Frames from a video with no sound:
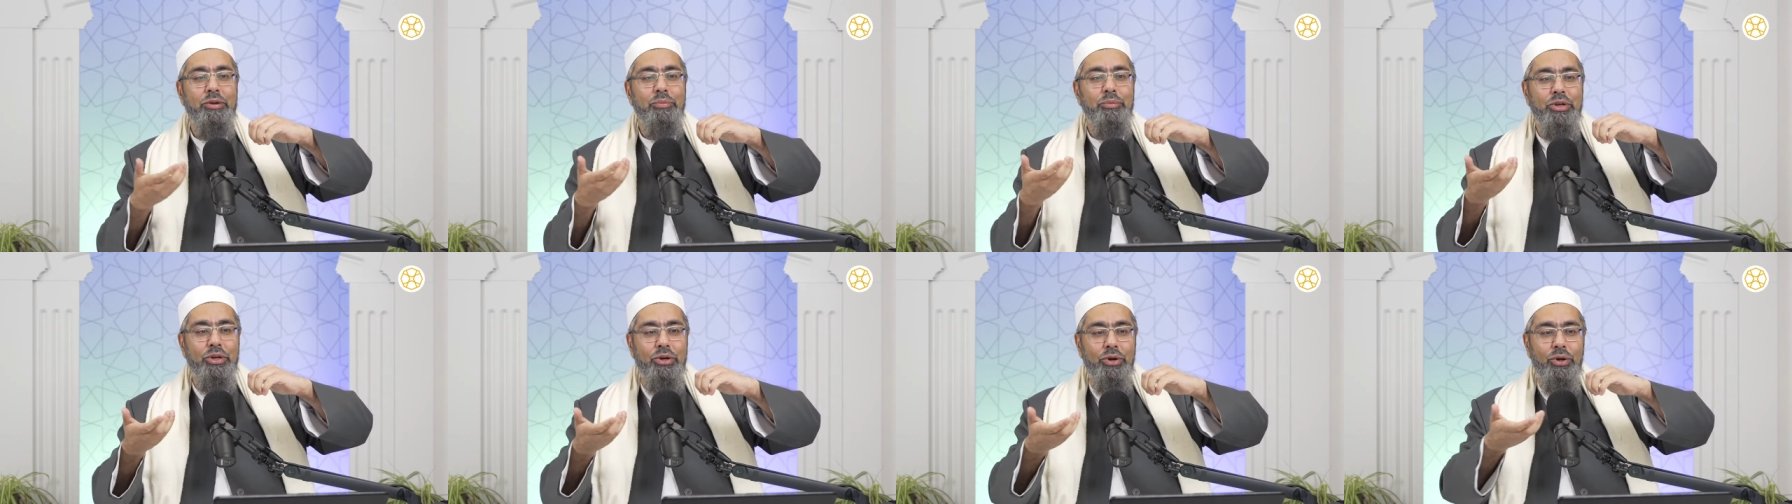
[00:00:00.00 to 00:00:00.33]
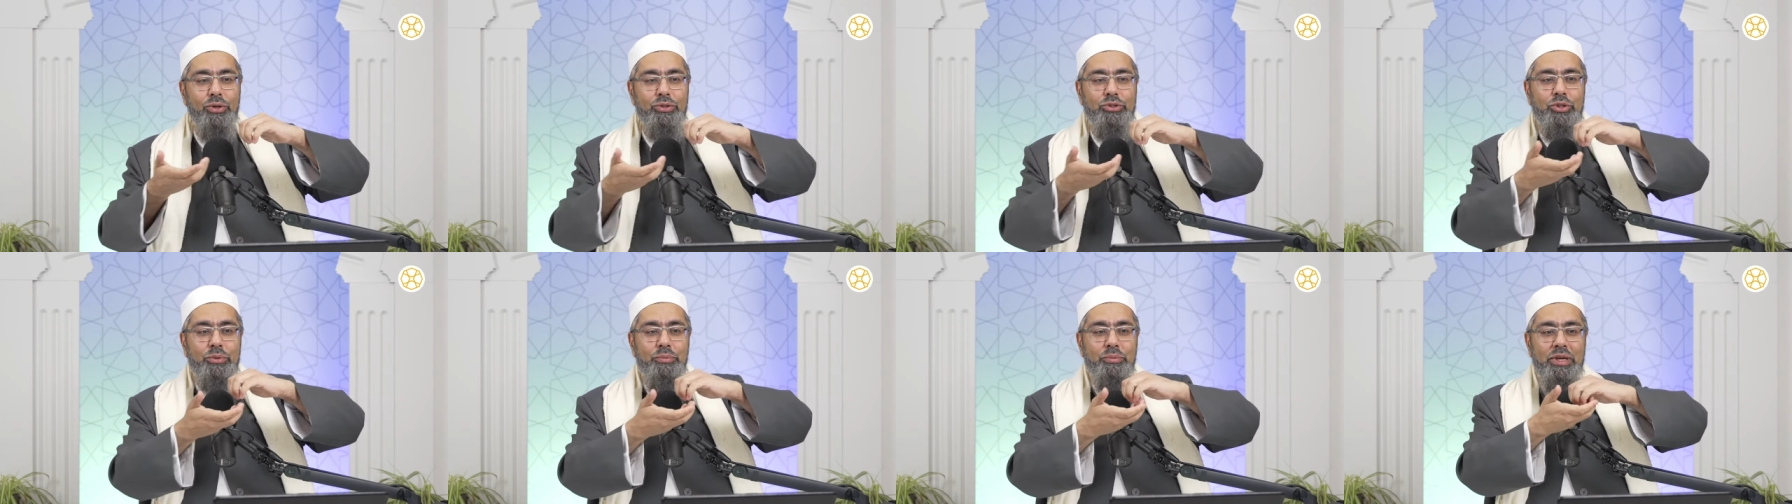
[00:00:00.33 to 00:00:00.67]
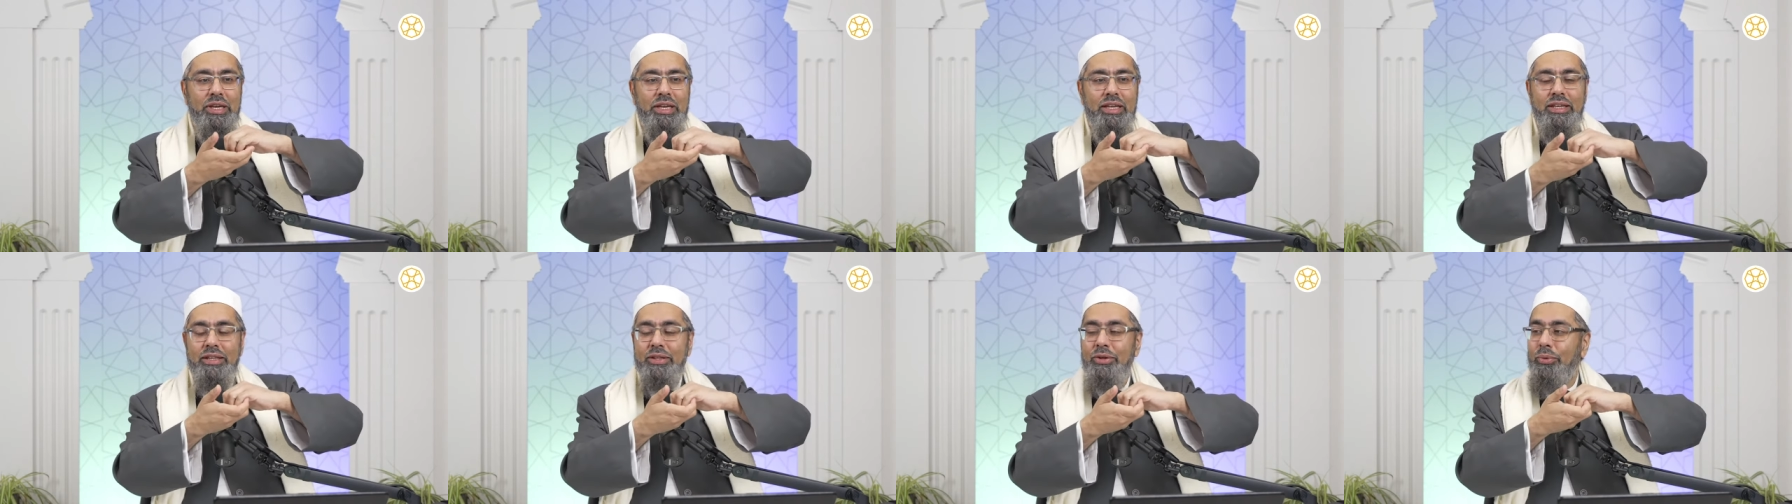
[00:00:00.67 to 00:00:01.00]
can also
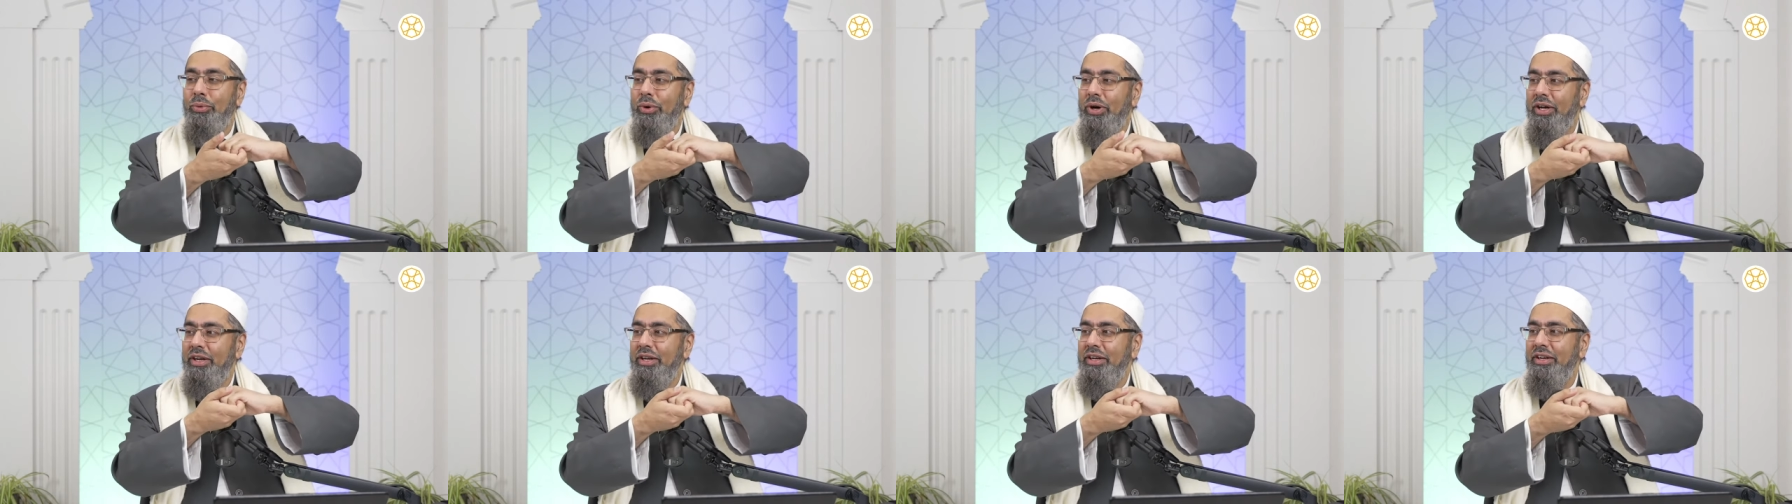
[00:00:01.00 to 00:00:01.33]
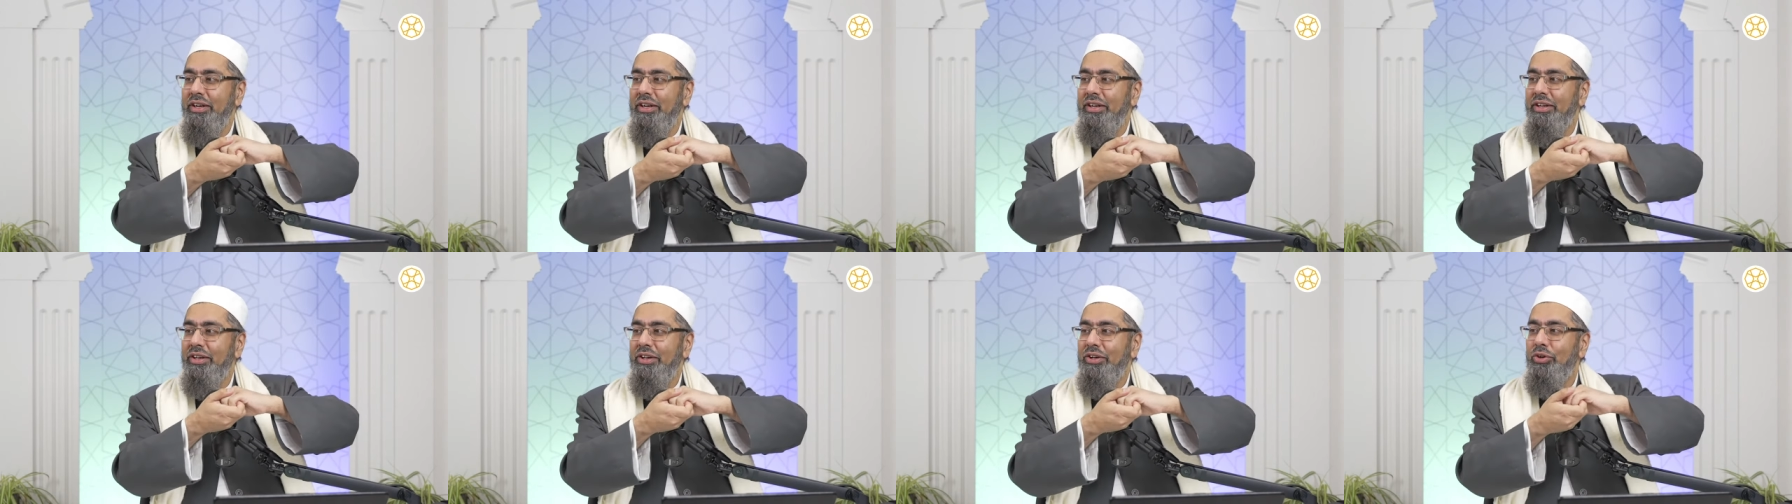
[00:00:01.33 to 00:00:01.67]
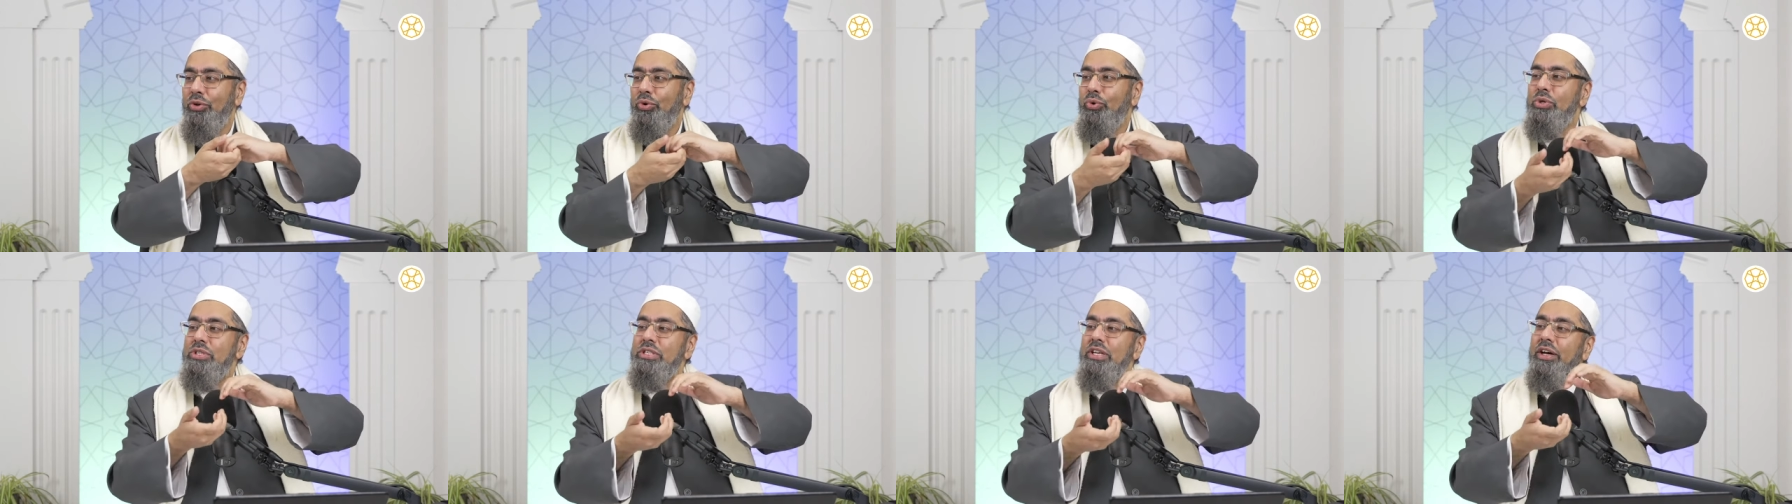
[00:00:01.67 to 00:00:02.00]
mean the one
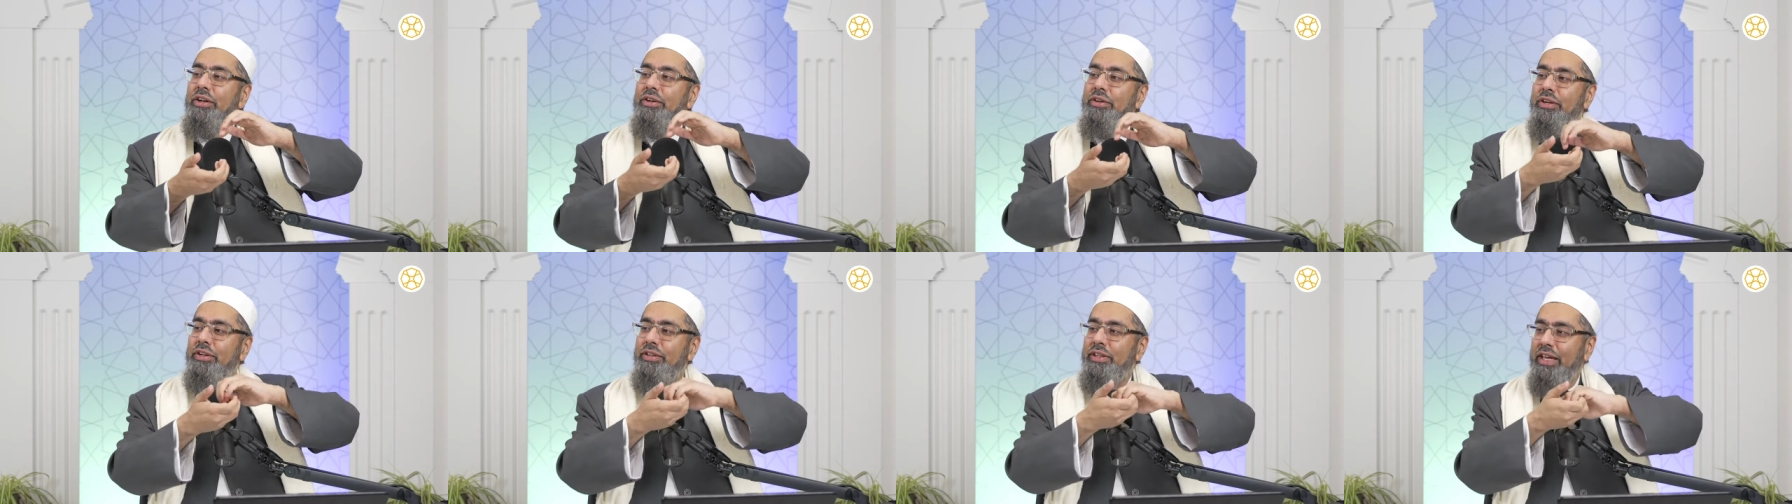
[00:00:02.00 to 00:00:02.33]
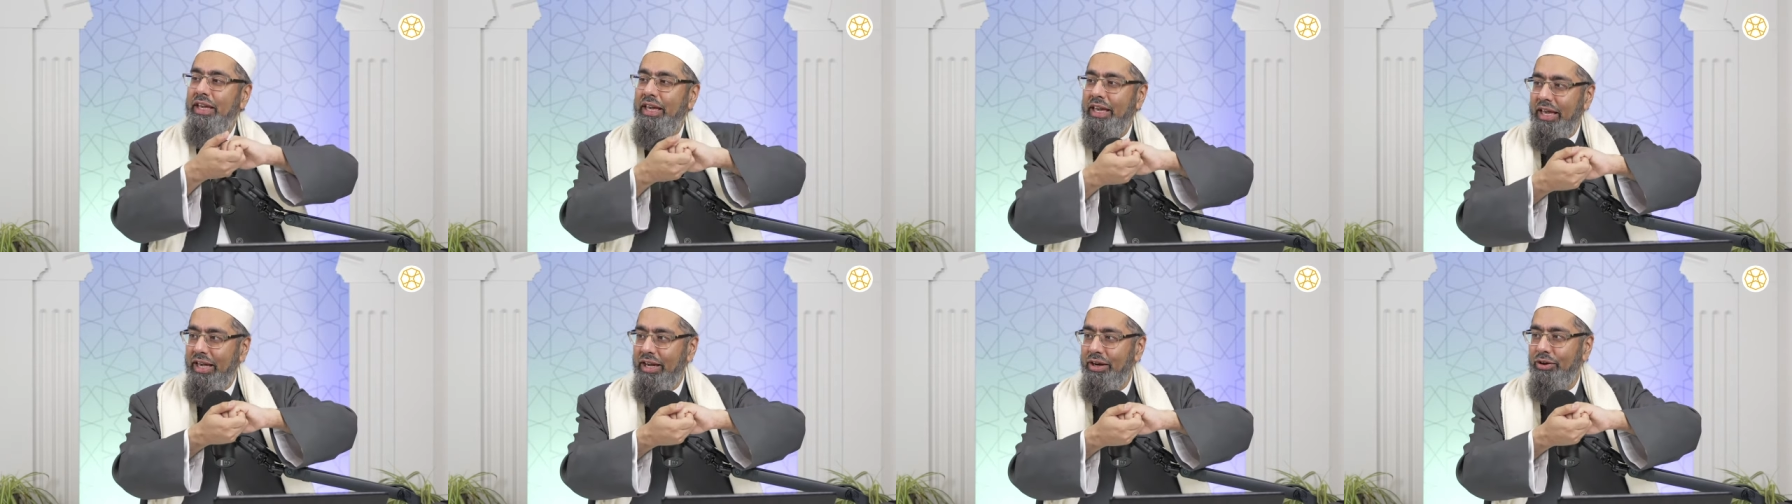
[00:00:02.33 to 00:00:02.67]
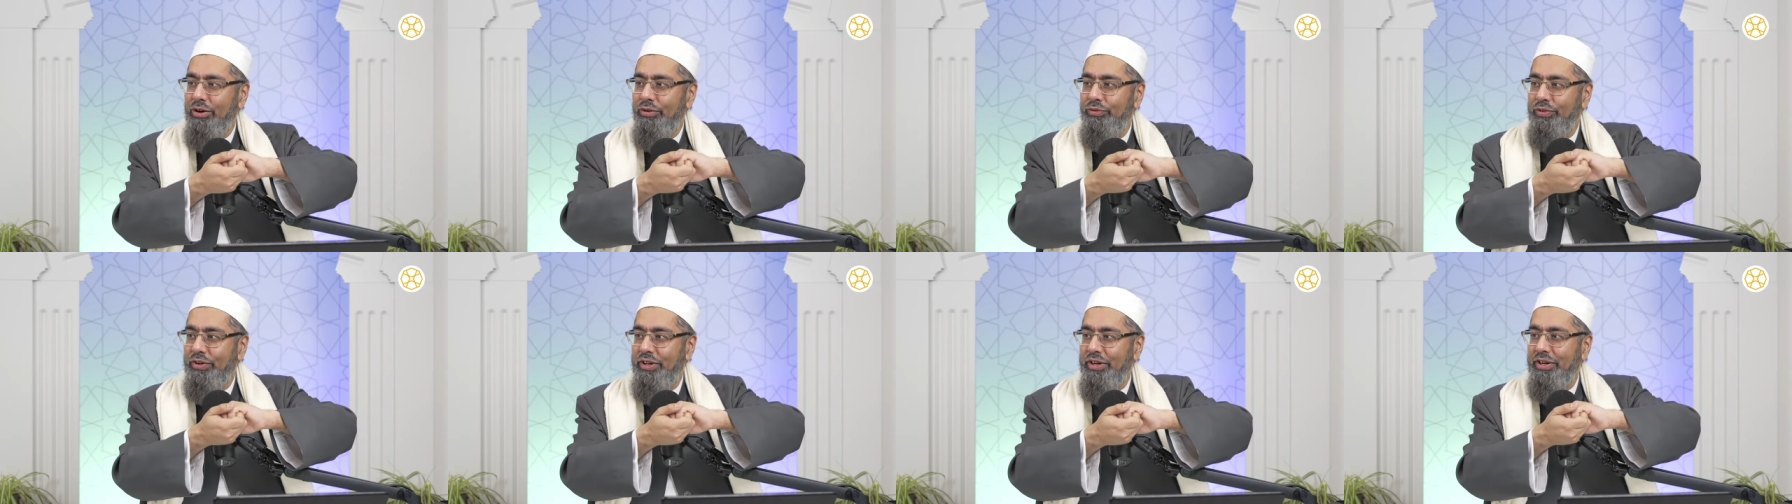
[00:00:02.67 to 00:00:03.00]
who's under the care
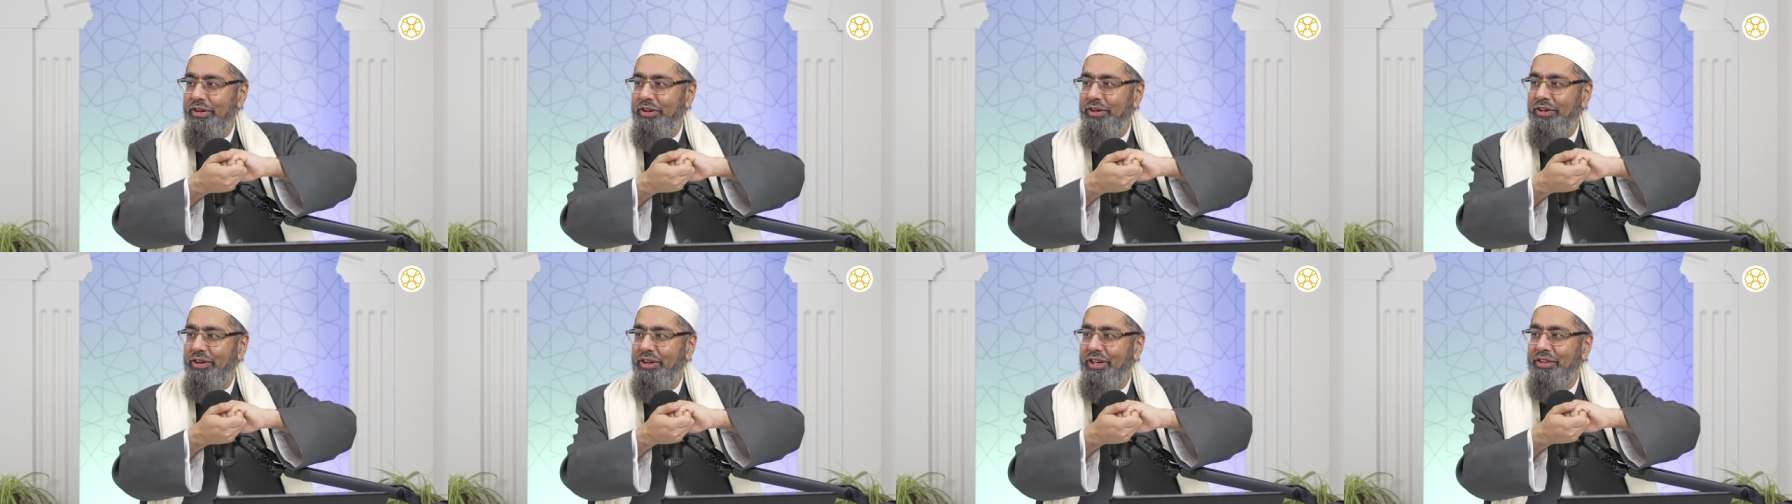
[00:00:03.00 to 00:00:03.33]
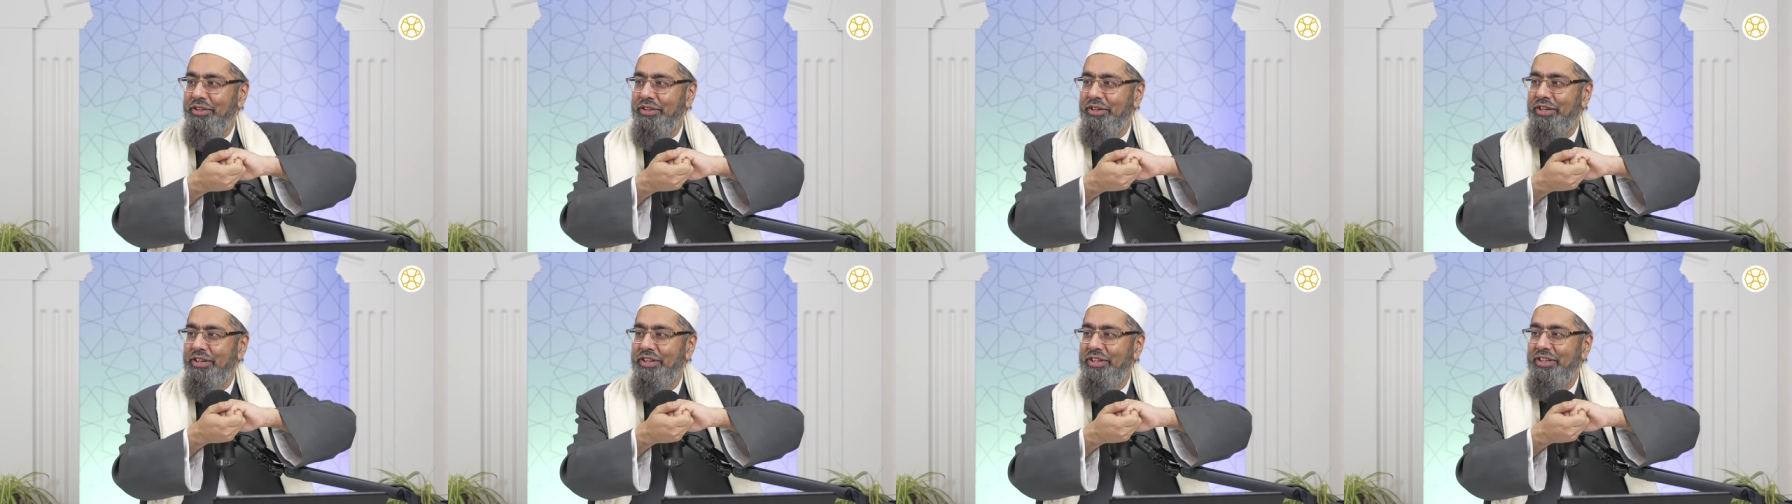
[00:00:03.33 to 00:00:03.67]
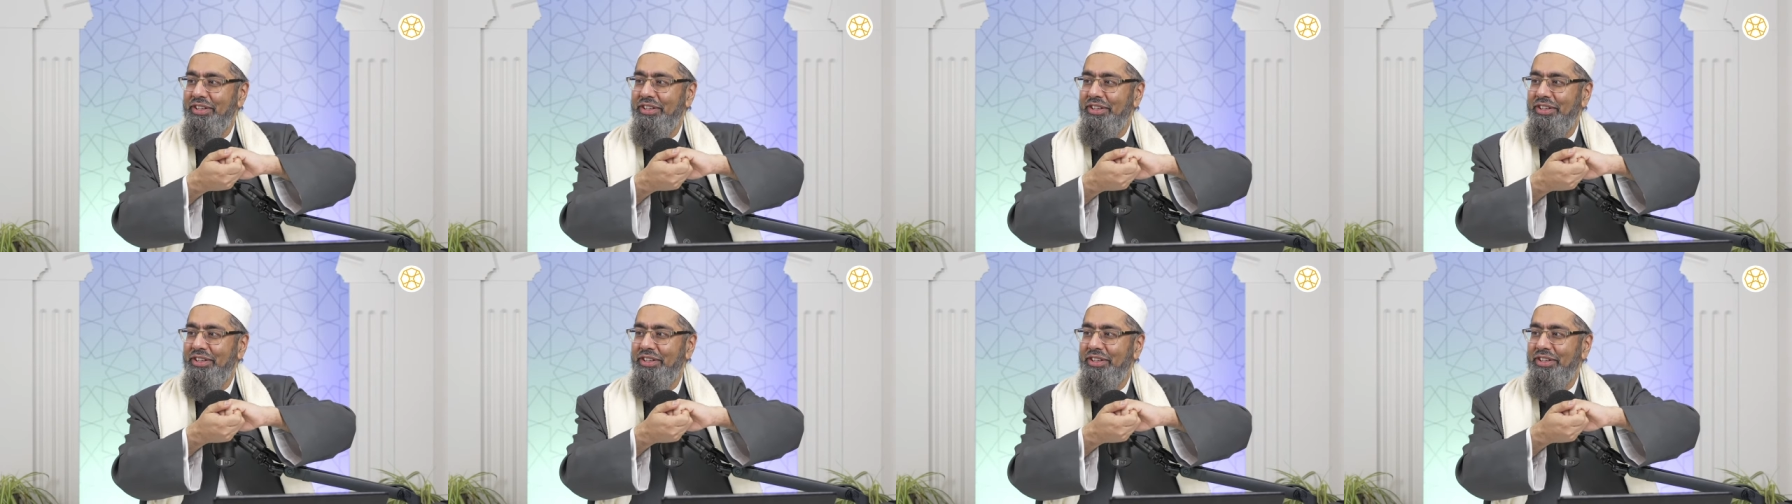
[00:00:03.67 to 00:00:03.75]
of another.